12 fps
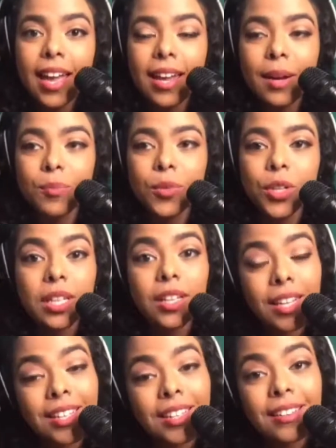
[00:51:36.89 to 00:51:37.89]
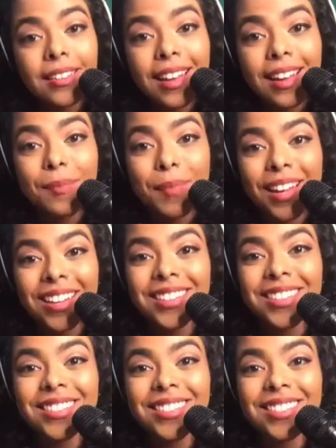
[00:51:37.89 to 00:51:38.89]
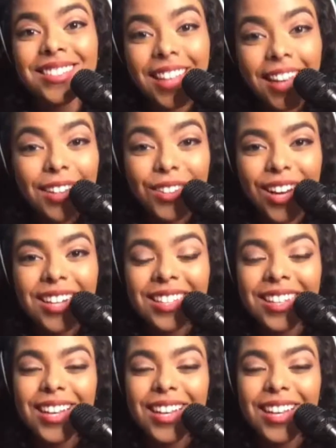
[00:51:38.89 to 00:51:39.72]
And I'm really lucky that I met King Luck